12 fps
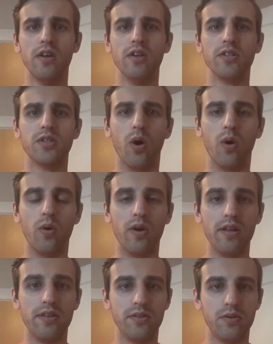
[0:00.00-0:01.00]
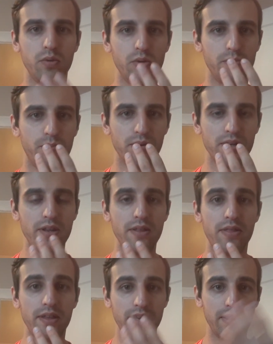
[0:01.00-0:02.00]
So you would
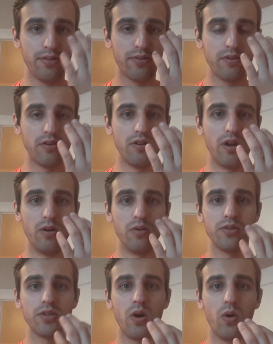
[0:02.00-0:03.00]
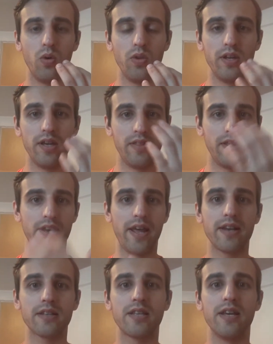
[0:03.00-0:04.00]
breathe in through your nose, hold it, and then
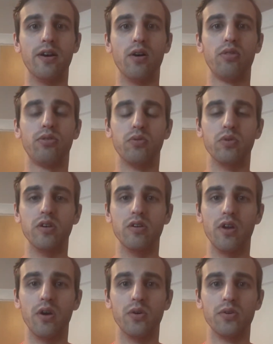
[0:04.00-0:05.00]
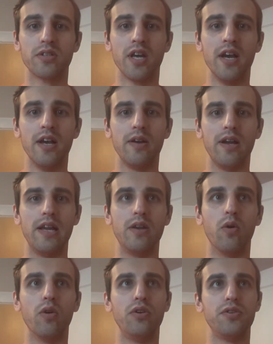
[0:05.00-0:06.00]
exhale through your nose in
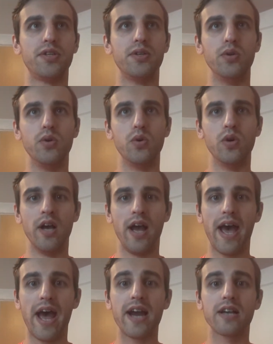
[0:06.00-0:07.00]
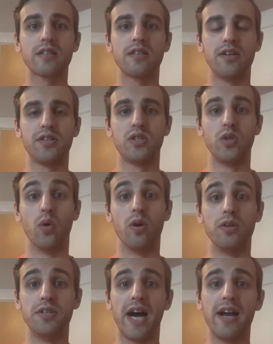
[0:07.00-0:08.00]
order to access
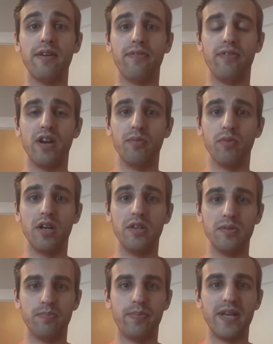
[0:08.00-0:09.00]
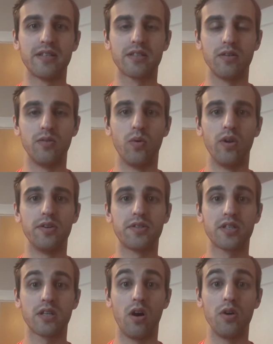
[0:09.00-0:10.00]
your diaphragm, right? Basically
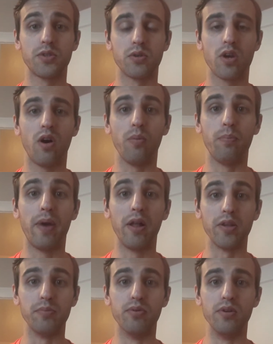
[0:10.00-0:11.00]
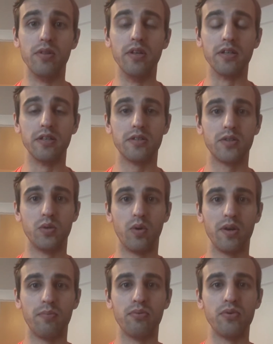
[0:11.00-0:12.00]
what's also called belly breathing. So you
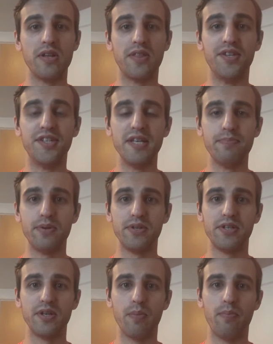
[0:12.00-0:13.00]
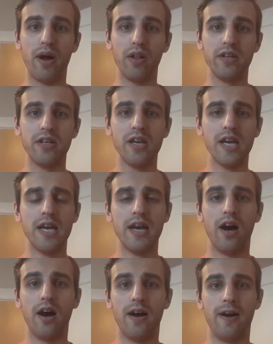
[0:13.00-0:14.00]
want to breathe deep into your belly,
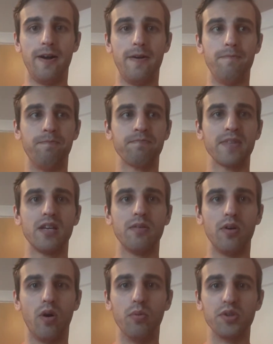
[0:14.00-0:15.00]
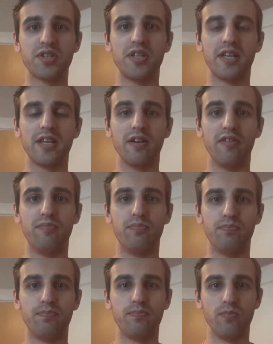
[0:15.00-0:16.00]
almost thinking of
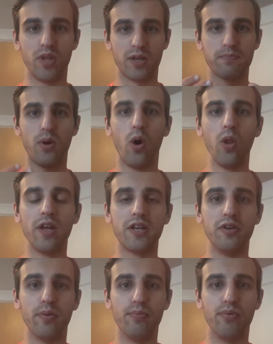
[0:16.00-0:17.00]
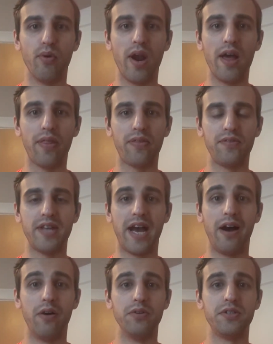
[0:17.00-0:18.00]
like pulling your breath
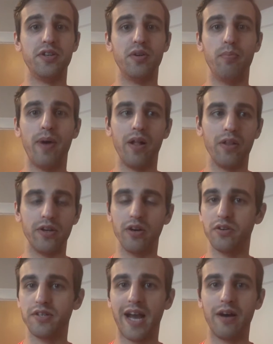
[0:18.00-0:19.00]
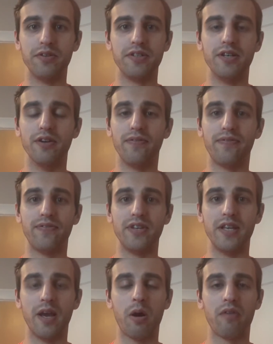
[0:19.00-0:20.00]
down to your belly or down to your
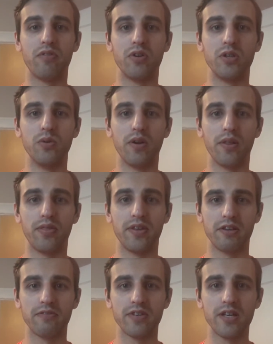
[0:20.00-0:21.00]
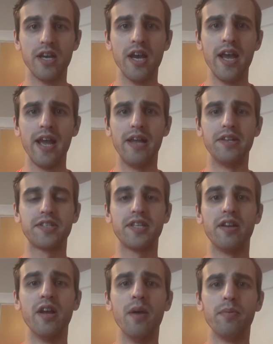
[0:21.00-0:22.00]
feet, however you want to think of it.
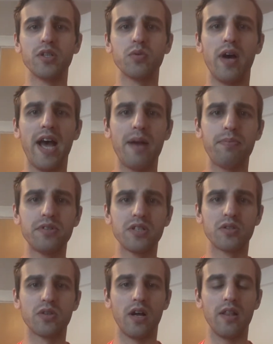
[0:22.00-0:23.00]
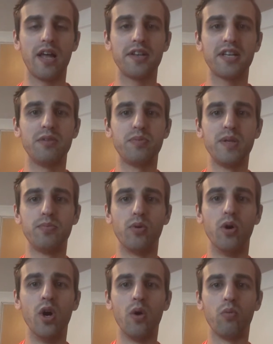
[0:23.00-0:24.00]
Instead, because what happens is a lot of times
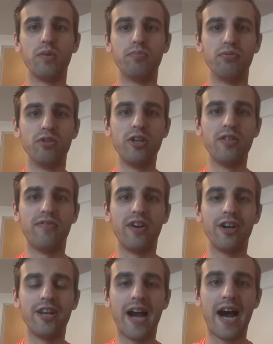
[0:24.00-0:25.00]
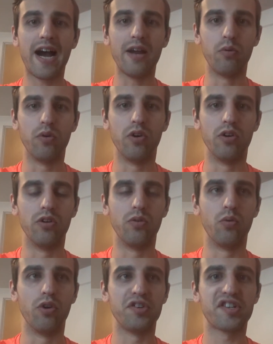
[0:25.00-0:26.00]
we breathe very high.
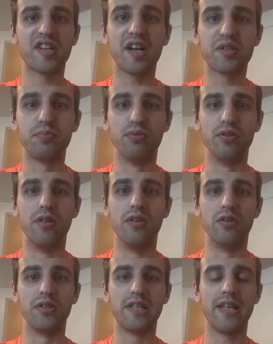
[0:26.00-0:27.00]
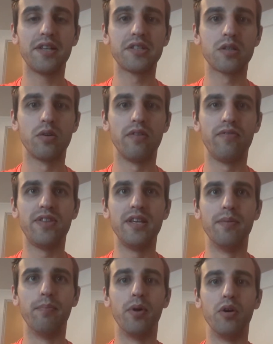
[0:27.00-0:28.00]
We're chest breathers, and that's sort of the
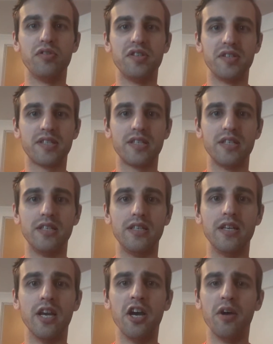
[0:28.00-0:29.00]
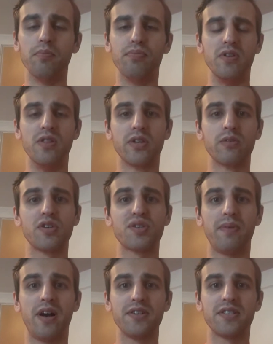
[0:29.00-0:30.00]
emergency breathing
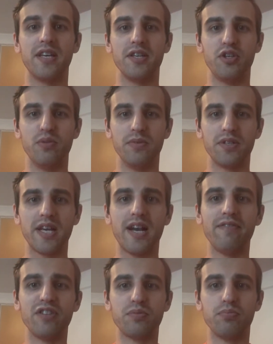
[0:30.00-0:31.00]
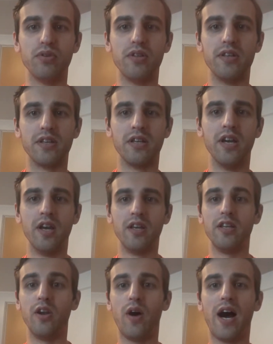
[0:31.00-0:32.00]
response that humans have, is breathing,
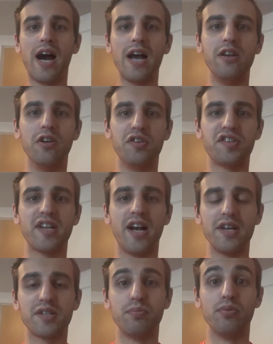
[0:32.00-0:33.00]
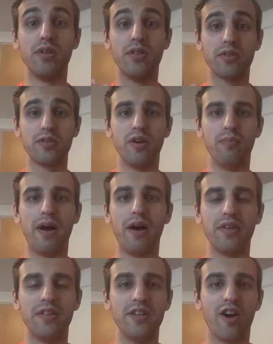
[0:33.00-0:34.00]
high in your chest, breathing through your
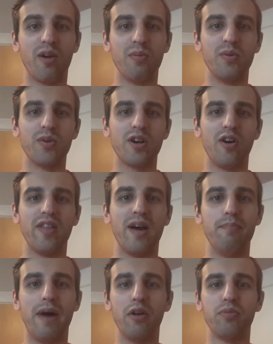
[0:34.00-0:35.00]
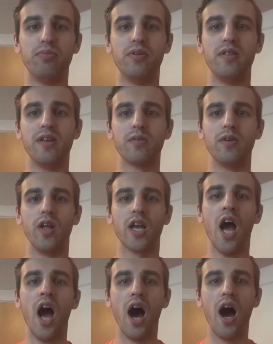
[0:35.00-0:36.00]
mouth. In the Army, we call that mouth breathing, where you're like,
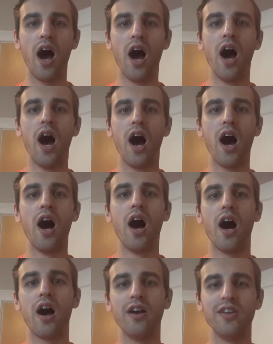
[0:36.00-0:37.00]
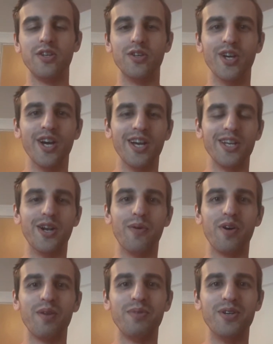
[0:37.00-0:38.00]
you don't
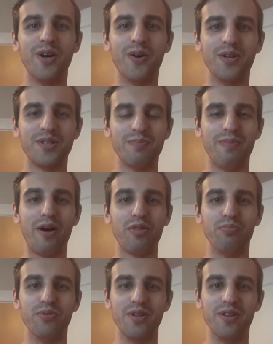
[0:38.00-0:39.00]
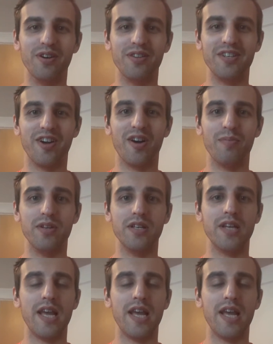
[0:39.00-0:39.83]
want to be known as a mouth breather in the Army.